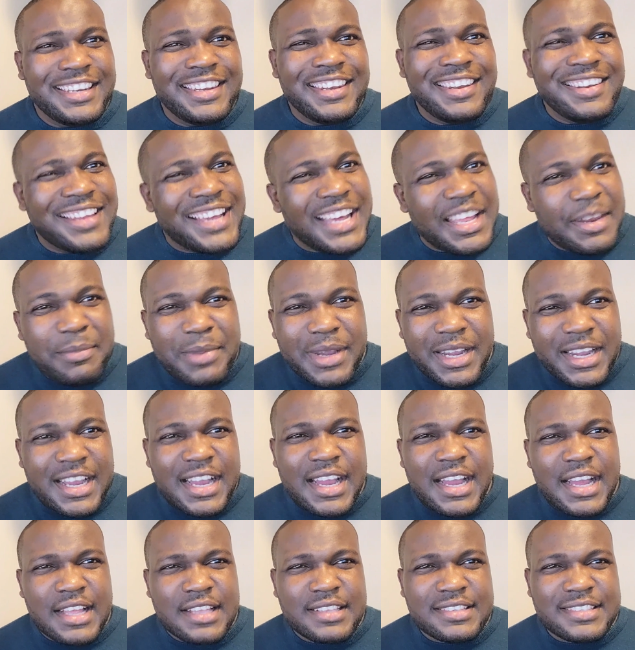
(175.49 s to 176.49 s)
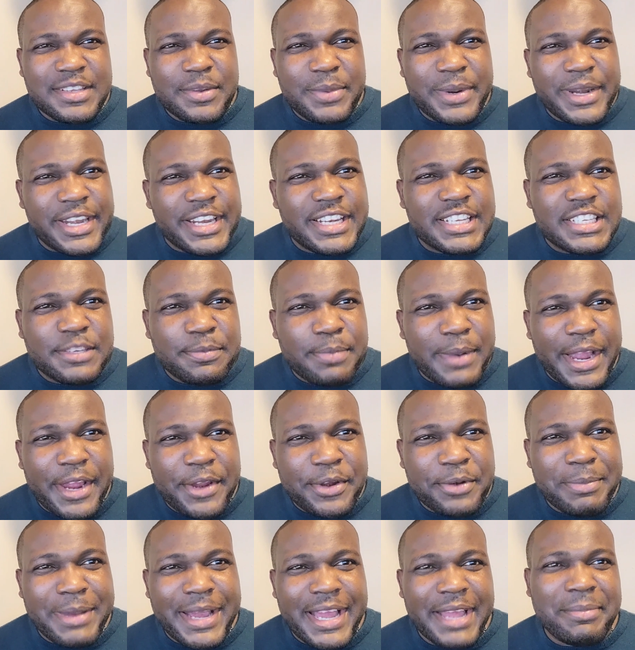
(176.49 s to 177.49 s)
Not because they were
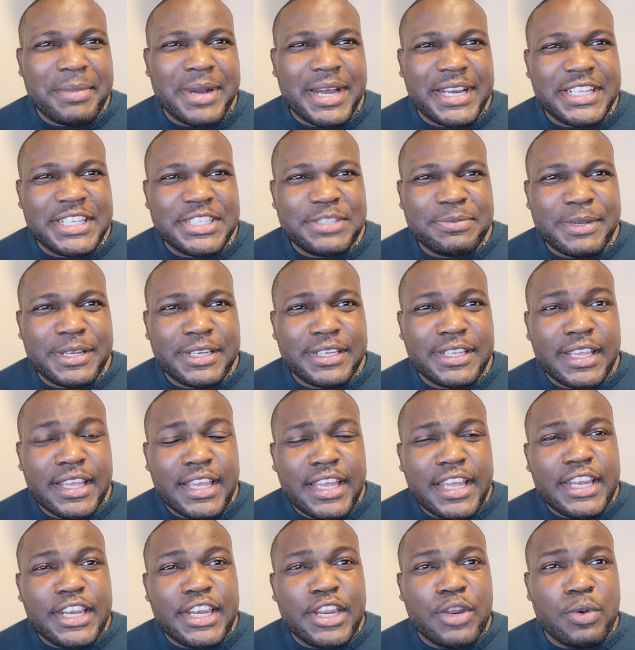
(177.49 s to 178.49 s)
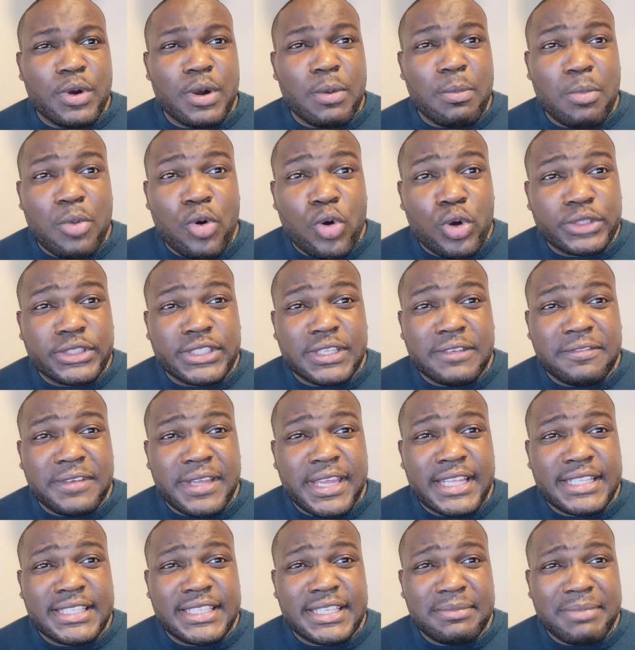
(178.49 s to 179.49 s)
inspired by management. They were
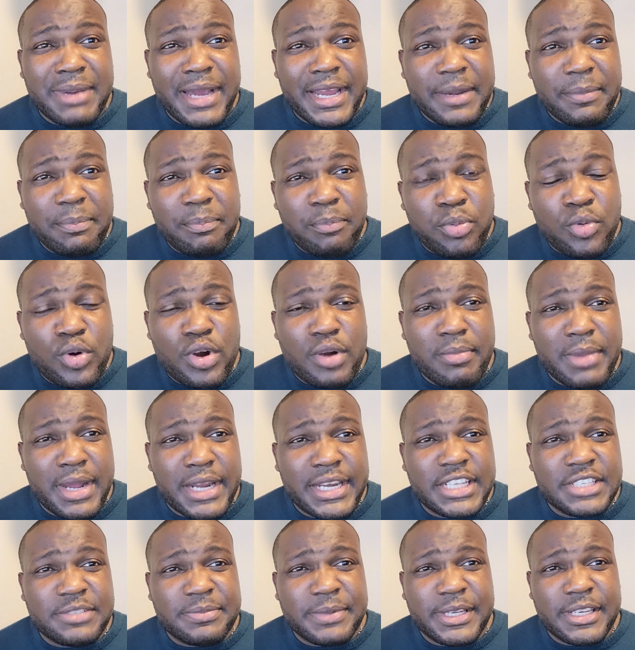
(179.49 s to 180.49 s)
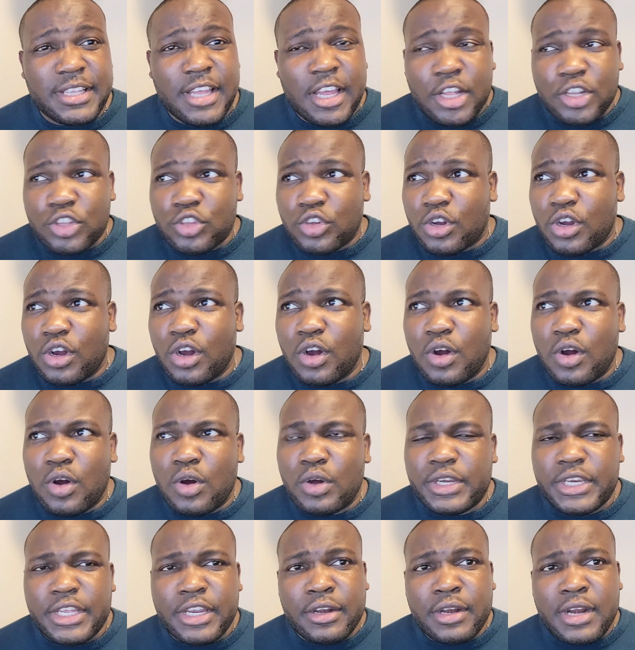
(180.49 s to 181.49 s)
motivated by the poor management to
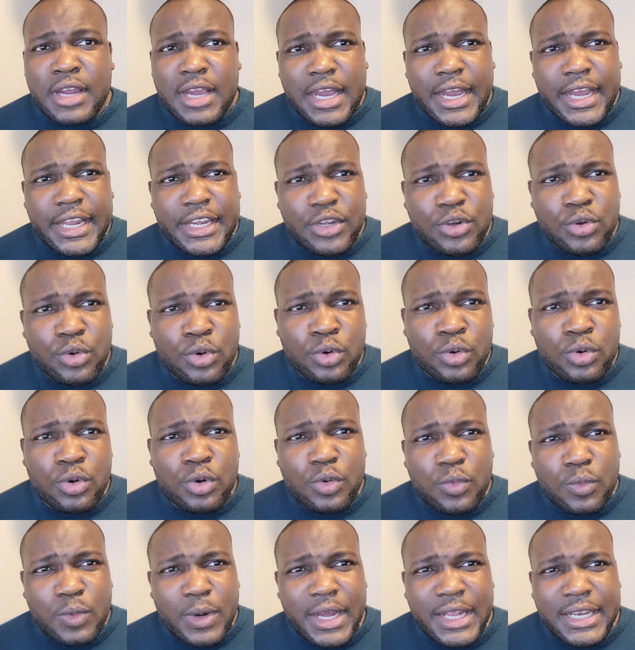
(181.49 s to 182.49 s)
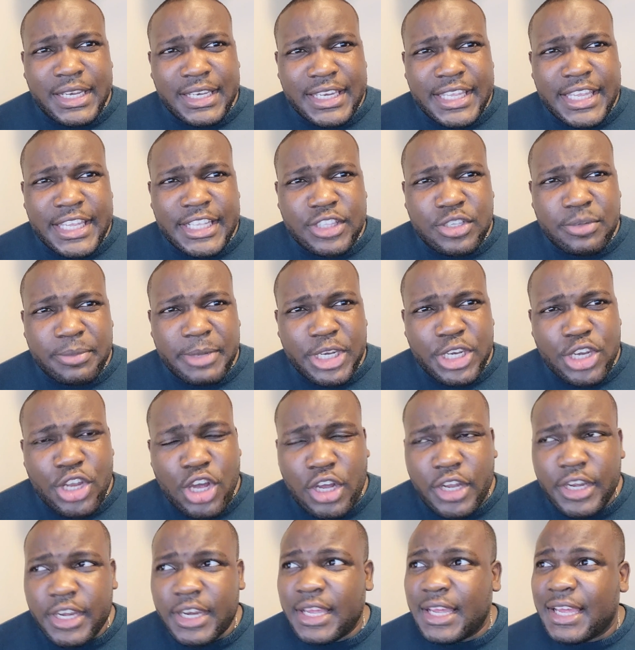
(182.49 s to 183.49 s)
go out there and do what need to be
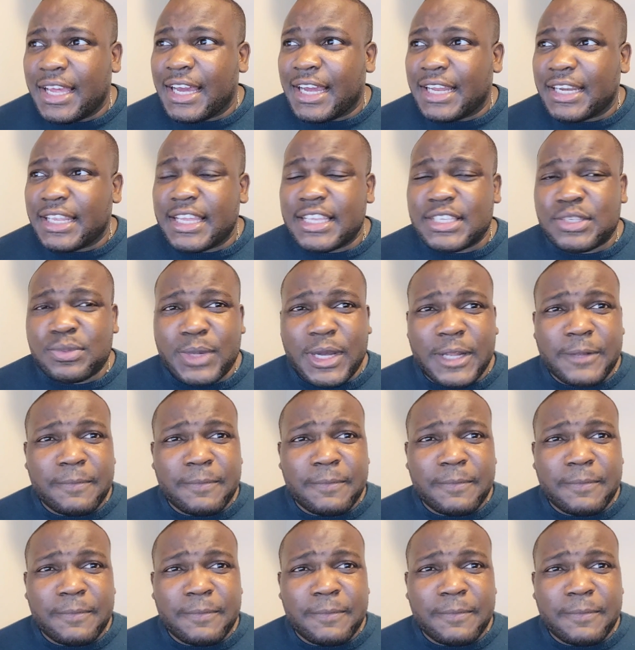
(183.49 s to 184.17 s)
done. And guess